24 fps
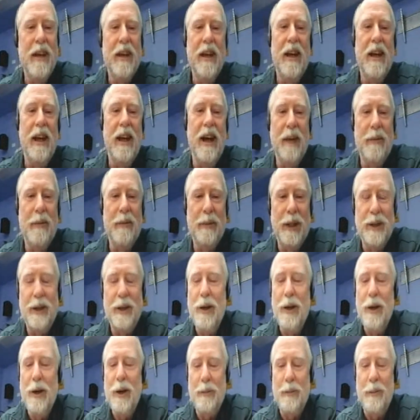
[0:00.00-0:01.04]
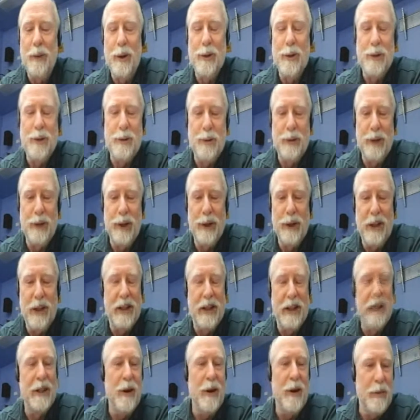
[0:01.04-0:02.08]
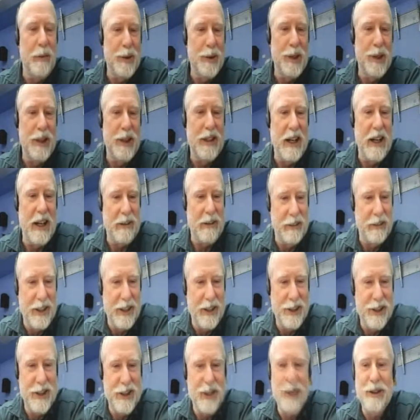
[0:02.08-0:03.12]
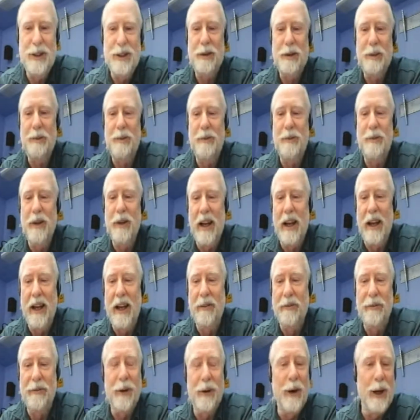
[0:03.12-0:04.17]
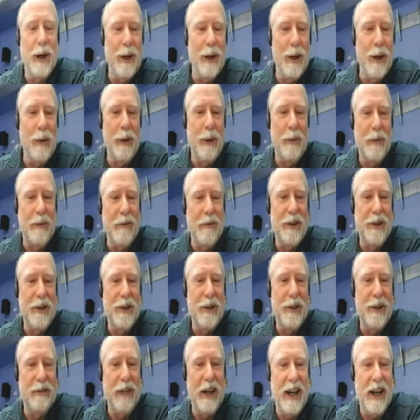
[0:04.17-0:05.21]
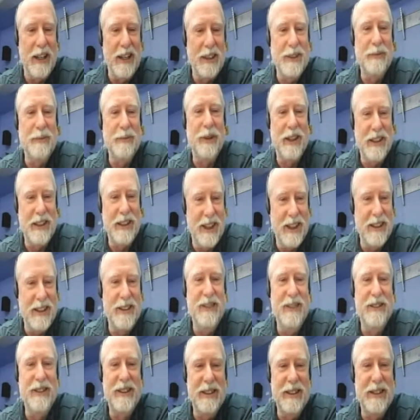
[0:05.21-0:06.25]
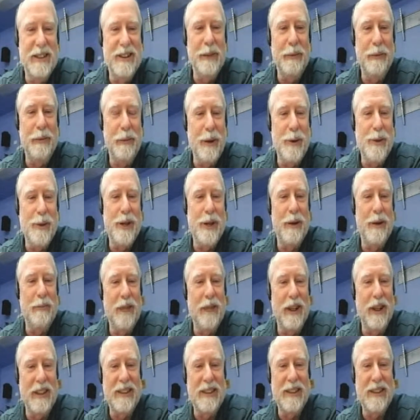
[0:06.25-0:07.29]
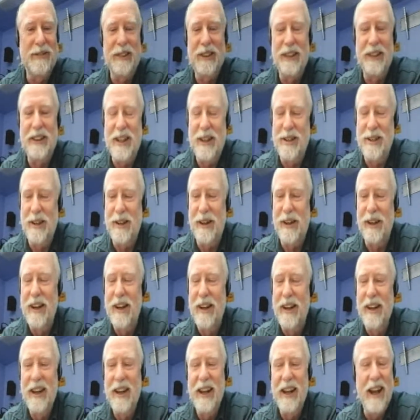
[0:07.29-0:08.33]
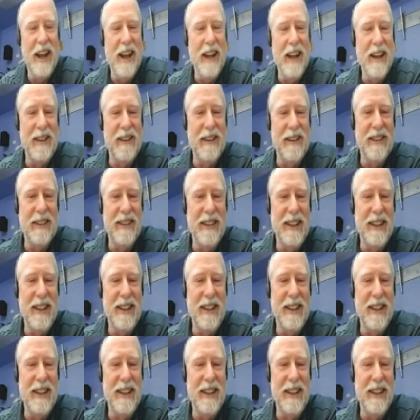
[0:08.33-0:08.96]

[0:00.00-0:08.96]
I mean, both were uh, in opposite directions, and very low above the horizon. But yes, you could see both at once, which I thought, hang on,